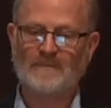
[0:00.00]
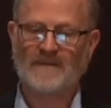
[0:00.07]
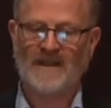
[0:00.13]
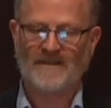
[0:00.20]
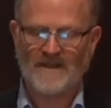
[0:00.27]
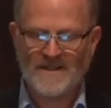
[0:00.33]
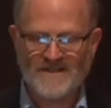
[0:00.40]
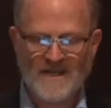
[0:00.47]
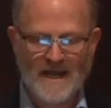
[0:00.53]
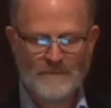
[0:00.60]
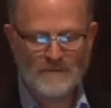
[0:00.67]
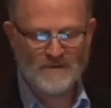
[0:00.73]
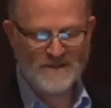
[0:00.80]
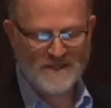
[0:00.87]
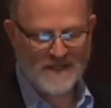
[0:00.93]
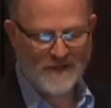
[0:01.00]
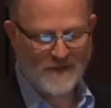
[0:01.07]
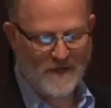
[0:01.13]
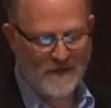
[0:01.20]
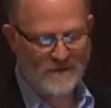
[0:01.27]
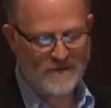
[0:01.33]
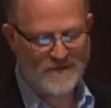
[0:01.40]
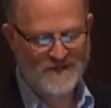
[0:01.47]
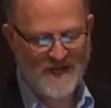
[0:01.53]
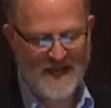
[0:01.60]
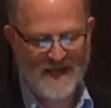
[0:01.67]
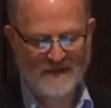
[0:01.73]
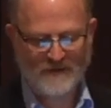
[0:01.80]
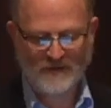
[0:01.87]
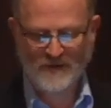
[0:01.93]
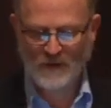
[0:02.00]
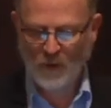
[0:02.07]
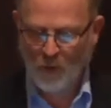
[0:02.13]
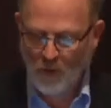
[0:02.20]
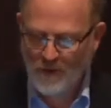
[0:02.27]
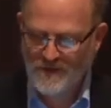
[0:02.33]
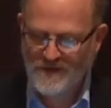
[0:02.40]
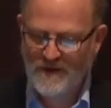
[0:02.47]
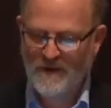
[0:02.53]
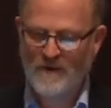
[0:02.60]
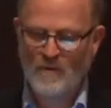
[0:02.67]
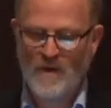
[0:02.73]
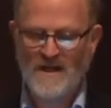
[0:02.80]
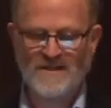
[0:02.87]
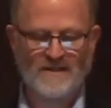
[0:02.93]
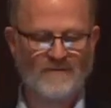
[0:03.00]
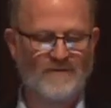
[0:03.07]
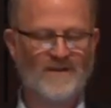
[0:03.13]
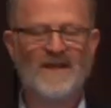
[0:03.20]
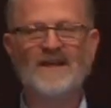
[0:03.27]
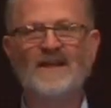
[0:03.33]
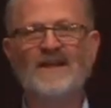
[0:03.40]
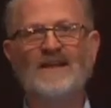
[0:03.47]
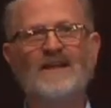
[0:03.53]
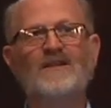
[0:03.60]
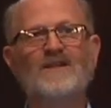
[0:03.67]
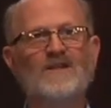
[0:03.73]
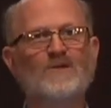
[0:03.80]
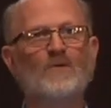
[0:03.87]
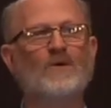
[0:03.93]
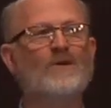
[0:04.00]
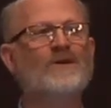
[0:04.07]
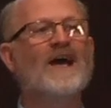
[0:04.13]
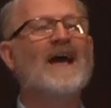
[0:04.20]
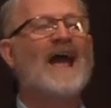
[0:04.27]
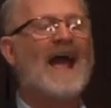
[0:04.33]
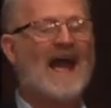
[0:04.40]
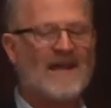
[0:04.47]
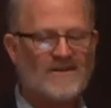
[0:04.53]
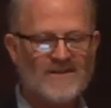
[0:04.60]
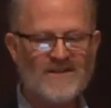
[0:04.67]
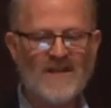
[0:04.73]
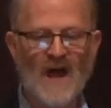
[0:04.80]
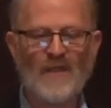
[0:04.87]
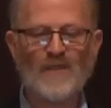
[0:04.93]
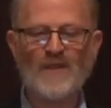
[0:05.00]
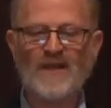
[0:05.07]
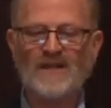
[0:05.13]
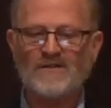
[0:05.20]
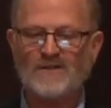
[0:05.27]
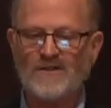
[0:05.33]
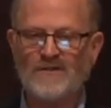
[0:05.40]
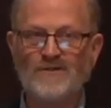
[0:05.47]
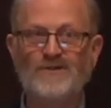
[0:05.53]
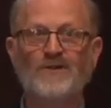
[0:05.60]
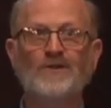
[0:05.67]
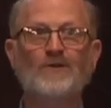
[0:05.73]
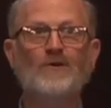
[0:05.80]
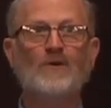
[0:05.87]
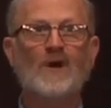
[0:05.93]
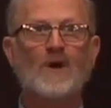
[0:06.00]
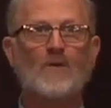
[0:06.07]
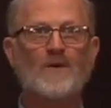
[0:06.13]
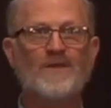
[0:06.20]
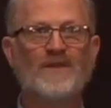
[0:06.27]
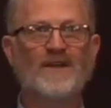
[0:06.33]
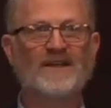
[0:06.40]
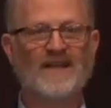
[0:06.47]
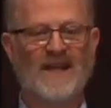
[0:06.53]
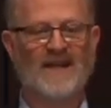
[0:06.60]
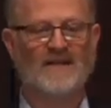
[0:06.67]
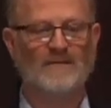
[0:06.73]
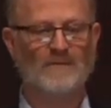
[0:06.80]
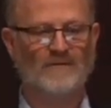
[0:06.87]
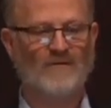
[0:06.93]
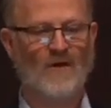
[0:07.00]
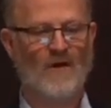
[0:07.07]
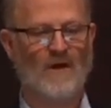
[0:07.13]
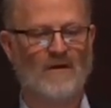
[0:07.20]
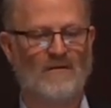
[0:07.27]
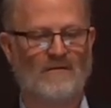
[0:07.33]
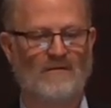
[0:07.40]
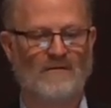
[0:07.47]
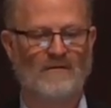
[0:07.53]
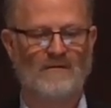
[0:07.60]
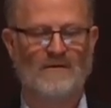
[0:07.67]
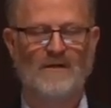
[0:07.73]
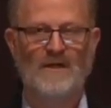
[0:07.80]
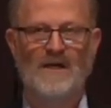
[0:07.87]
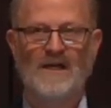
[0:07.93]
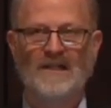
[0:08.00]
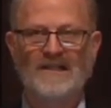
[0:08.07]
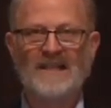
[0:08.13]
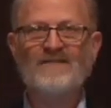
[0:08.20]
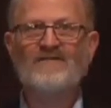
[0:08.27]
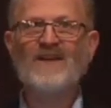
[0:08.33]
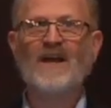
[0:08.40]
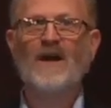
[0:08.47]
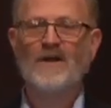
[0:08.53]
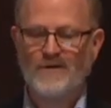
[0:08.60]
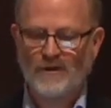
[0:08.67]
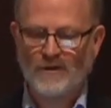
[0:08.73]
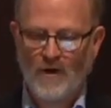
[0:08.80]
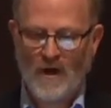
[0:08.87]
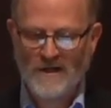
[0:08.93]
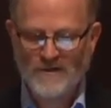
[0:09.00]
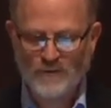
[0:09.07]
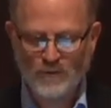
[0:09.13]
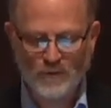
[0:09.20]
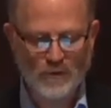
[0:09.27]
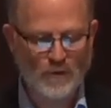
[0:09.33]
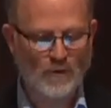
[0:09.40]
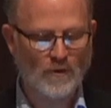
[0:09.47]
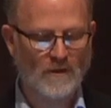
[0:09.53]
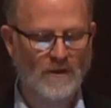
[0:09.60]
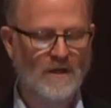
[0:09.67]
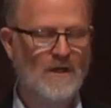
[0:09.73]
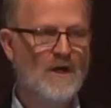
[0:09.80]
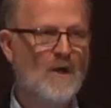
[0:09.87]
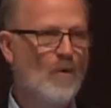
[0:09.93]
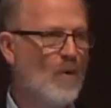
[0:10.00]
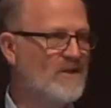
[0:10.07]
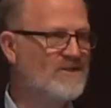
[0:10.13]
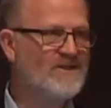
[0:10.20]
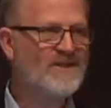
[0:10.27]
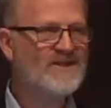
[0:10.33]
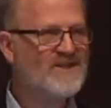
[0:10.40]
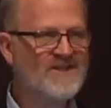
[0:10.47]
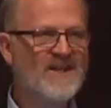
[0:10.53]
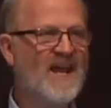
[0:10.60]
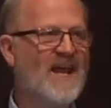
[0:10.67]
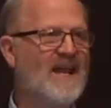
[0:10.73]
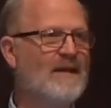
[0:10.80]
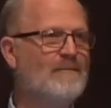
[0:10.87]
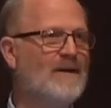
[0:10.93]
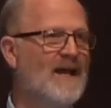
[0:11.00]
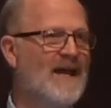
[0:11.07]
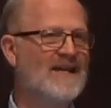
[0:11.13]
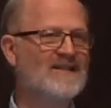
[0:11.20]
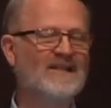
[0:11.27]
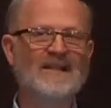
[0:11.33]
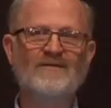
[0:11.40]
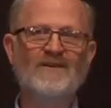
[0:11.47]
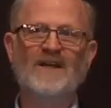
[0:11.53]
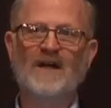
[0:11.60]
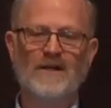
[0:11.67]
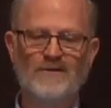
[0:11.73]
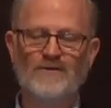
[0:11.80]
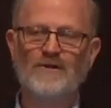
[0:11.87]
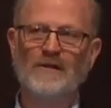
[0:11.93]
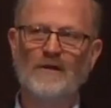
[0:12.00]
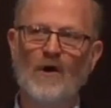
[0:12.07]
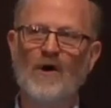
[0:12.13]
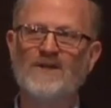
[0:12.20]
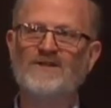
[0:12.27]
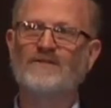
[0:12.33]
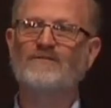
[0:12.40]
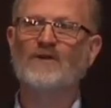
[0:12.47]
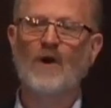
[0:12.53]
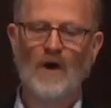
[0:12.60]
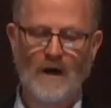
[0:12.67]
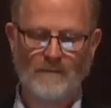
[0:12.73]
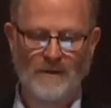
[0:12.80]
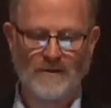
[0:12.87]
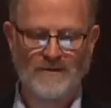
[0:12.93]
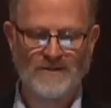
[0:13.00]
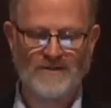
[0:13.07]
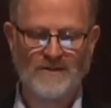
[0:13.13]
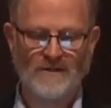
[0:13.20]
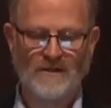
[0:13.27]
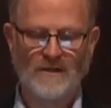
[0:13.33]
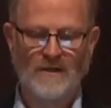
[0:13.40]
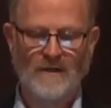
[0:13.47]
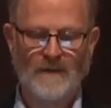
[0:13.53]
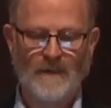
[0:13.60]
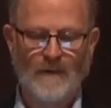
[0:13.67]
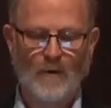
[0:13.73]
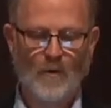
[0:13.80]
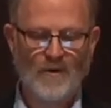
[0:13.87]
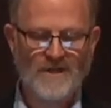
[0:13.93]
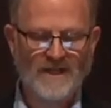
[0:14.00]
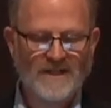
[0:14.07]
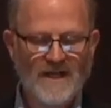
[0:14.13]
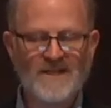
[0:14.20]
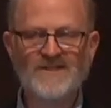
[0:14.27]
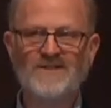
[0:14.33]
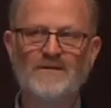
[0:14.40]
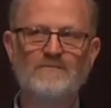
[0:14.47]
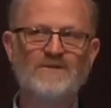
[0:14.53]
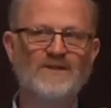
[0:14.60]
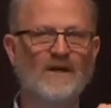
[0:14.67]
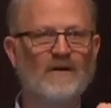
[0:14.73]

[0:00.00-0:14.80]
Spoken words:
And the disciples needed to understand that the ordinary ways of thinking in this world had nothing to do with the kingdom of God. Living under God's rule wasn't the same as living under the laws of commerce or the customs